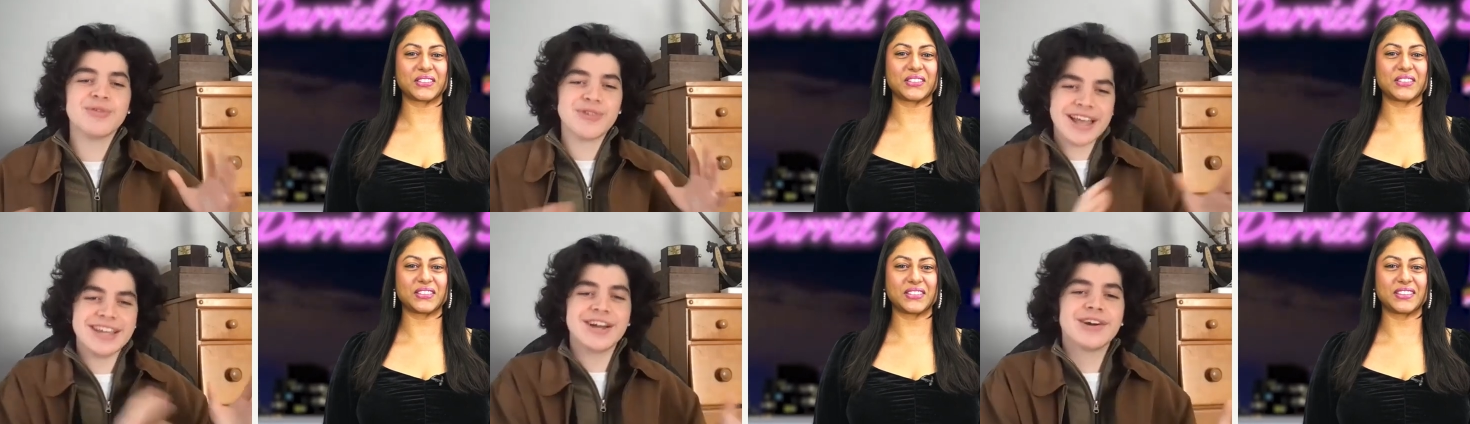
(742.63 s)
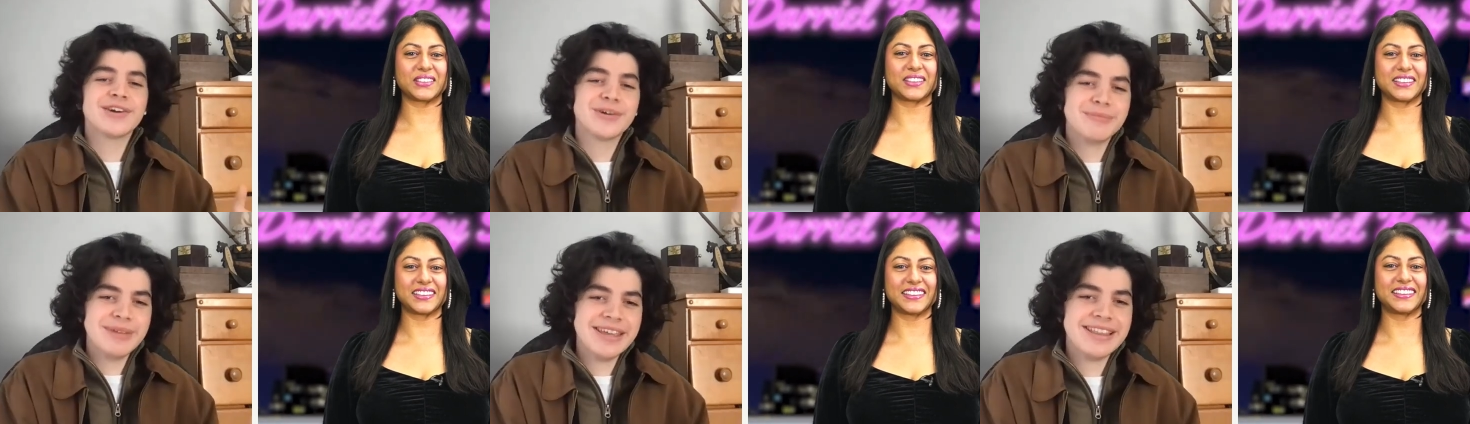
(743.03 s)
Speaker 1: for that
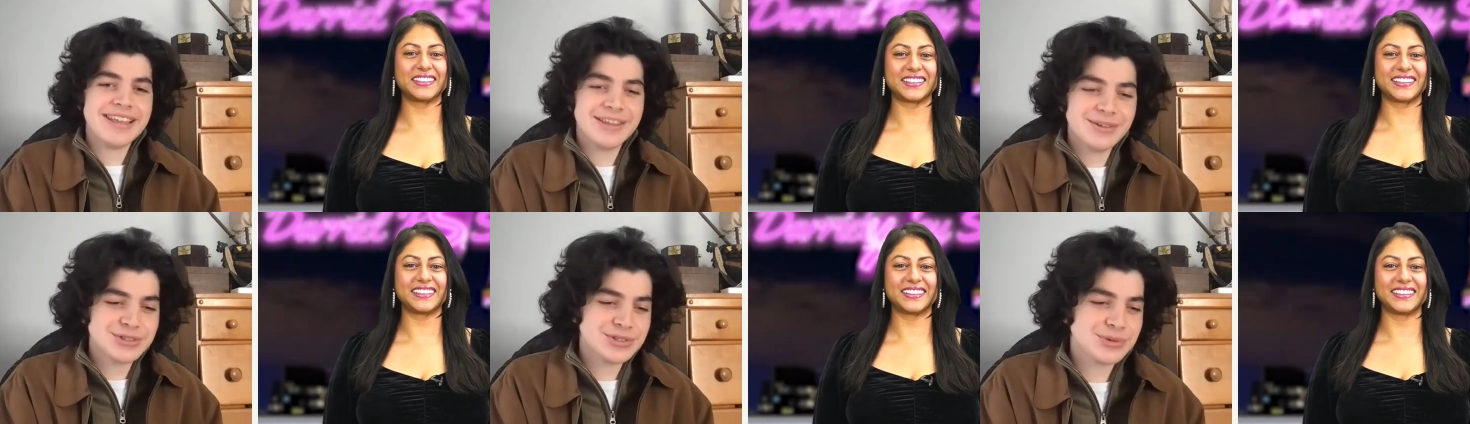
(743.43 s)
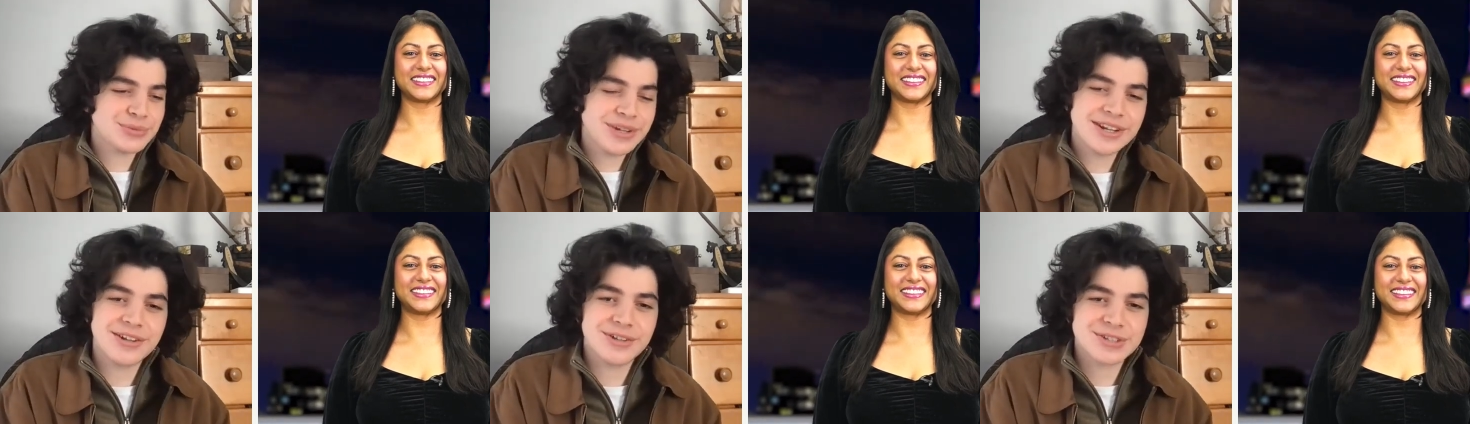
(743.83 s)
younger me that used to
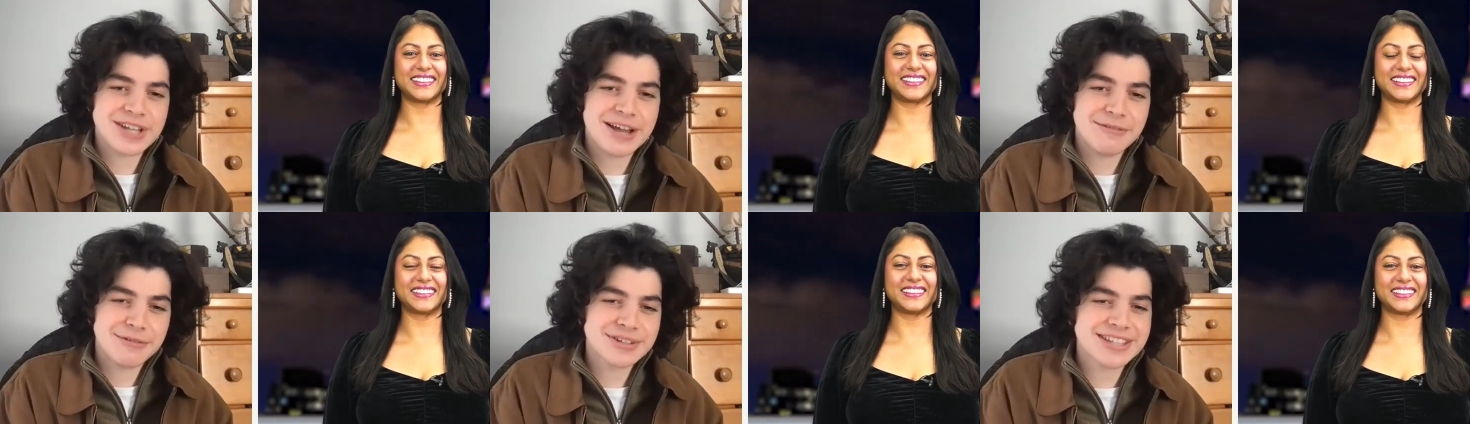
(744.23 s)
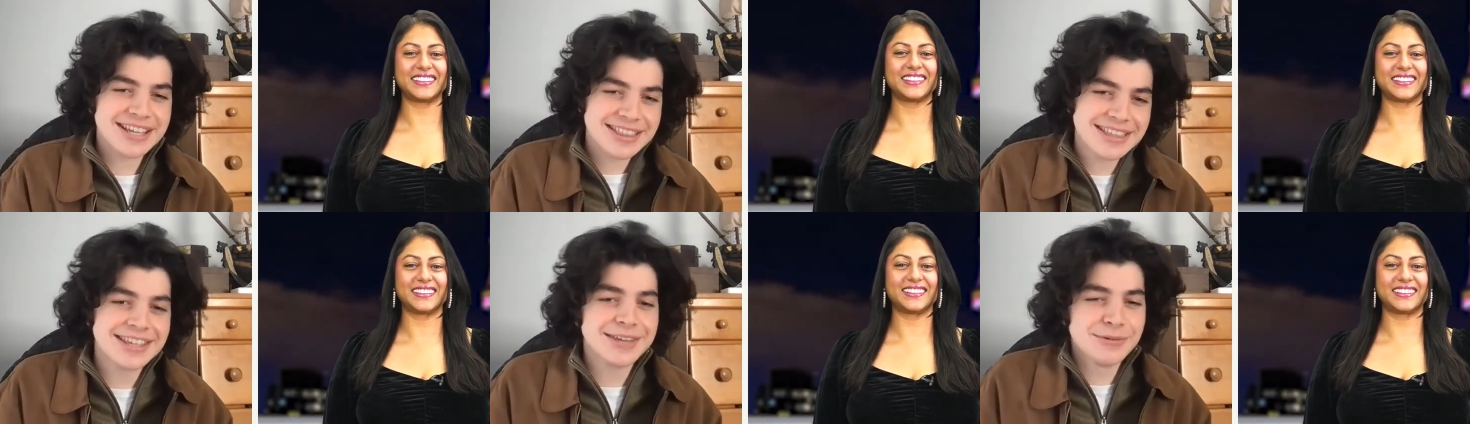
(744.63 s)
read all those comic books,
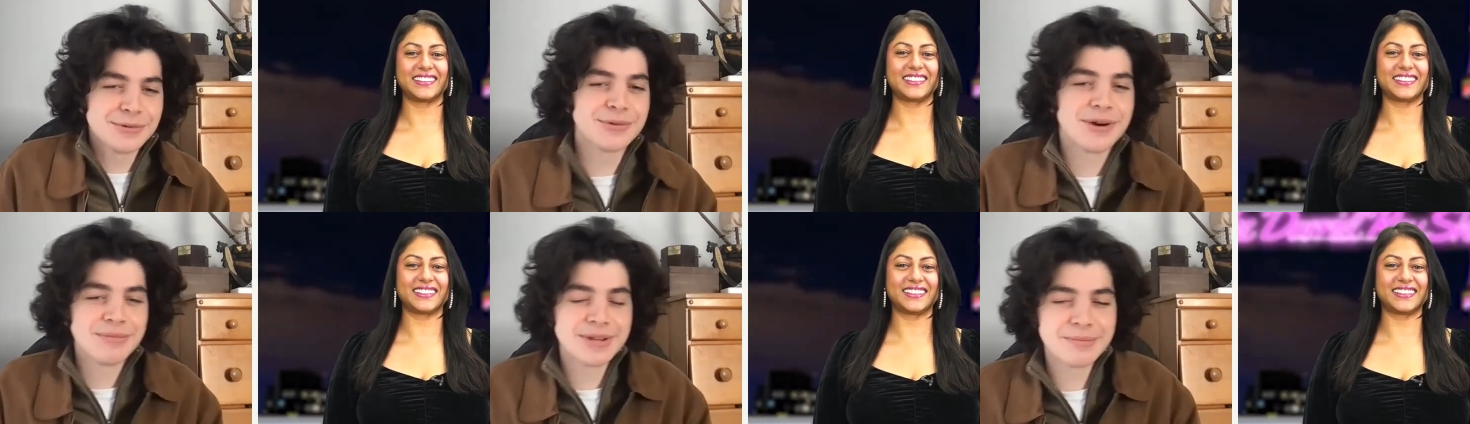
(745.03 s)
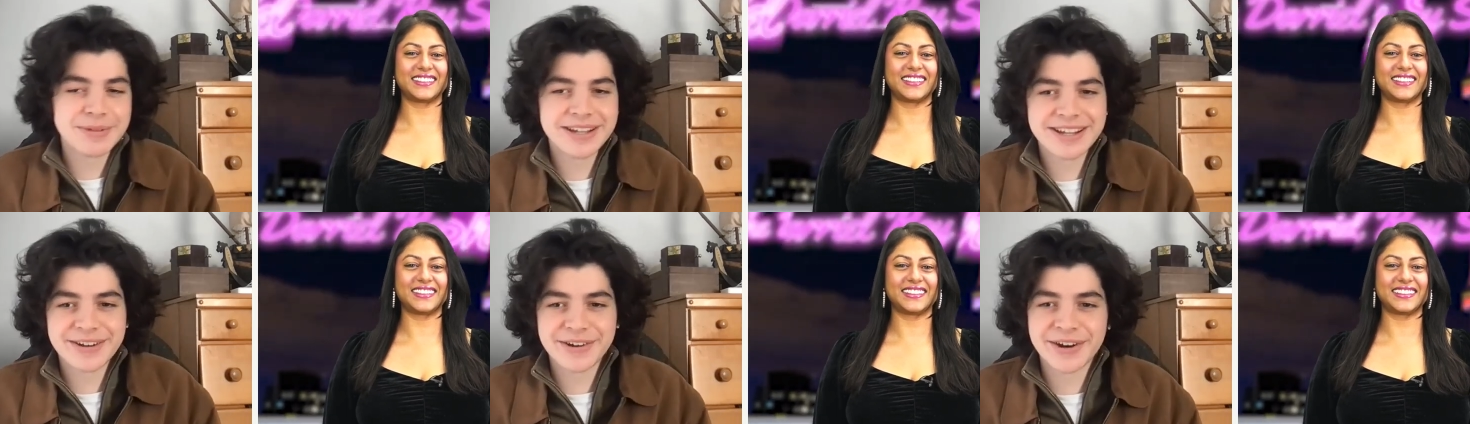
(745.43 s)
I think he would want me to
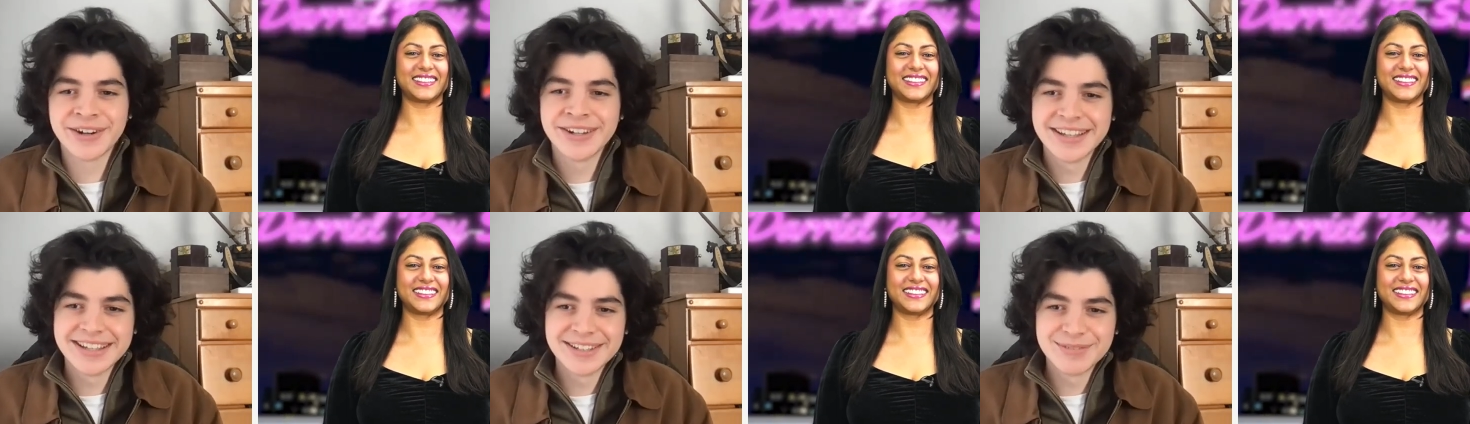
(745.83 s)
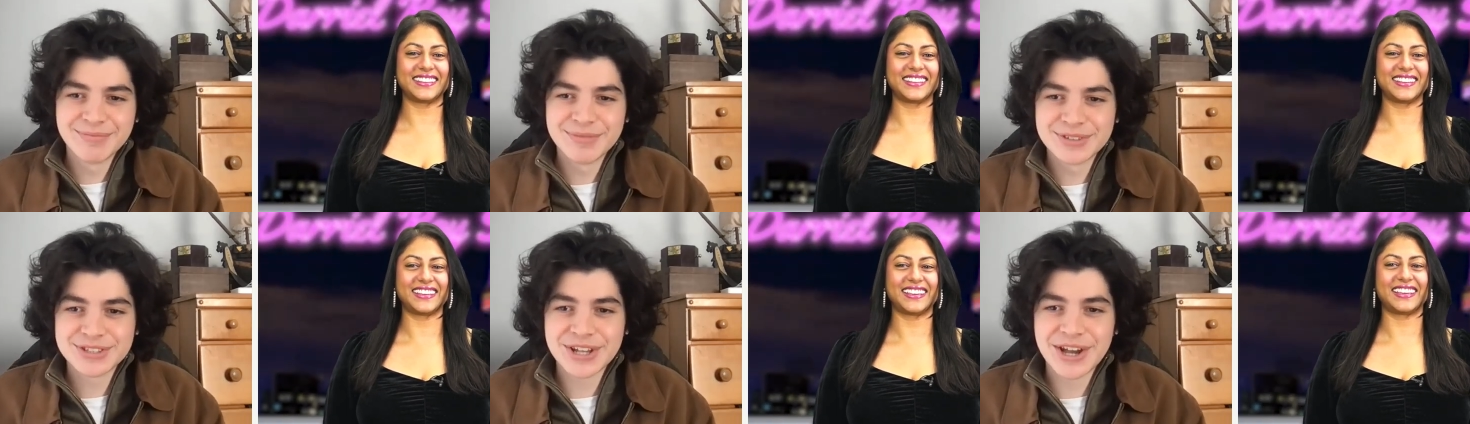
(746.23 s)
be a hero.
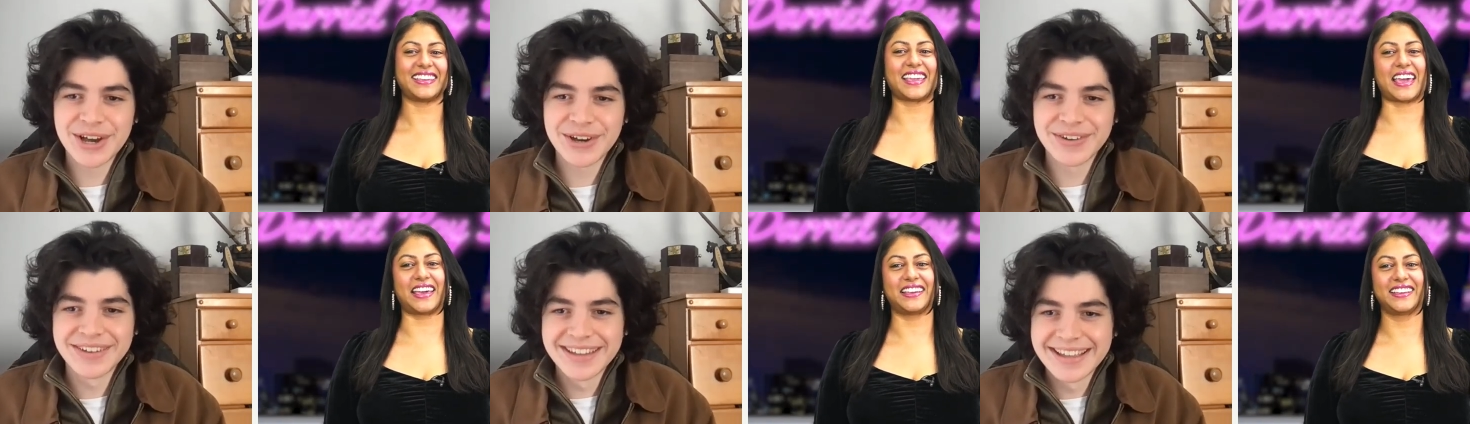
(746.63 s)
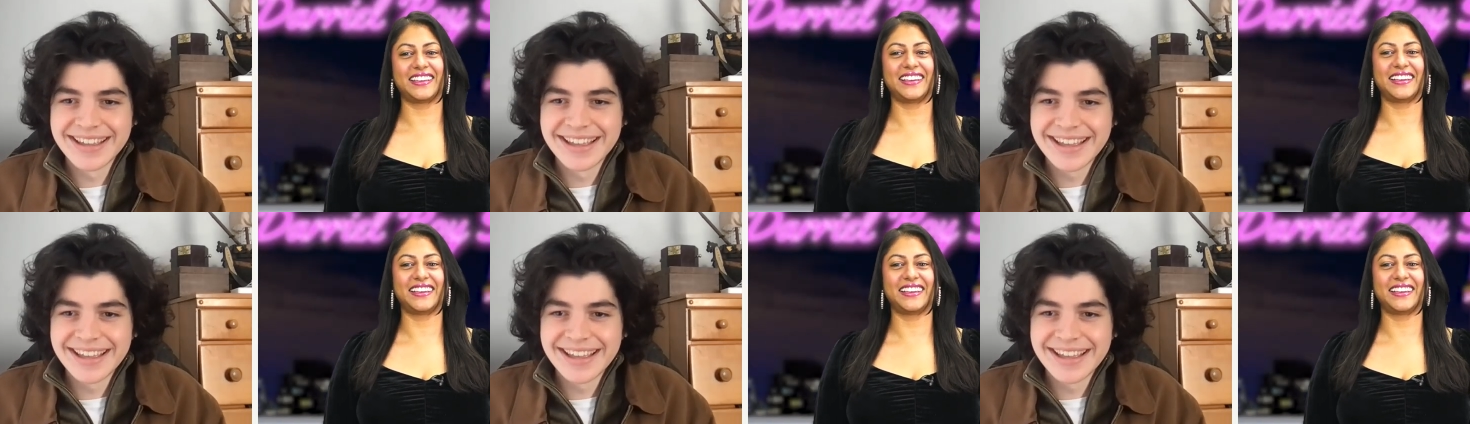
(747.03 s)
Yeah. So